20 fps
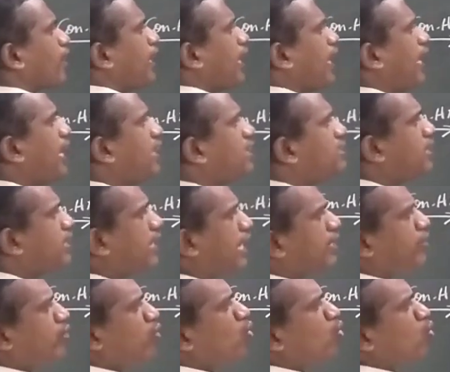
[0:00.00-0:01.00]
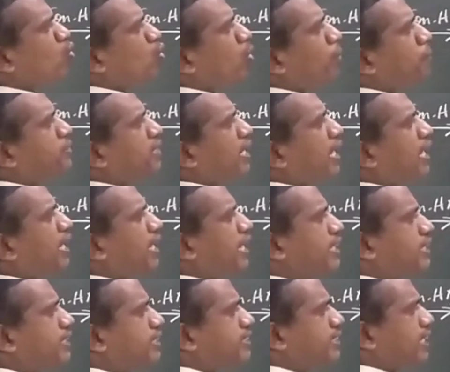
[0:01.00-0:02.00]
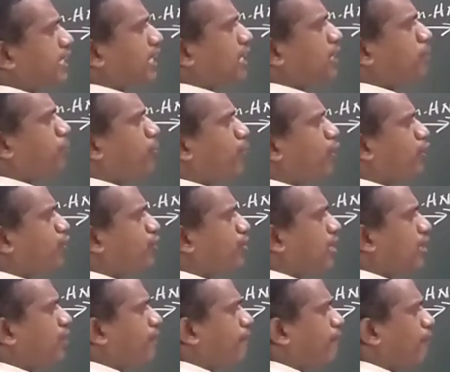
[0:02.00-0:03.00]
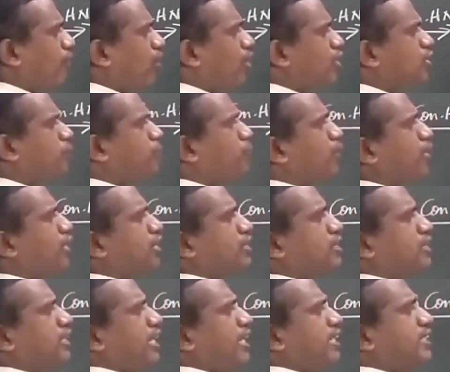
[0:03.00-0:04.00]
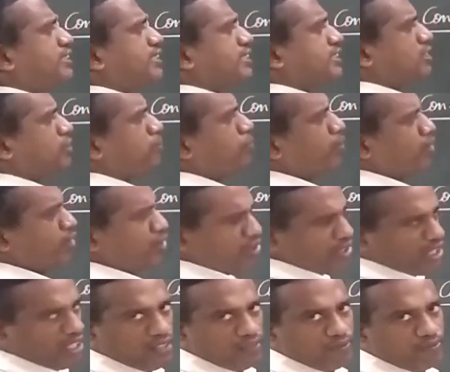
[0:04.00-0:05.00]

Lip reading: and the nitro groups are at second position, fourth position and sixth position.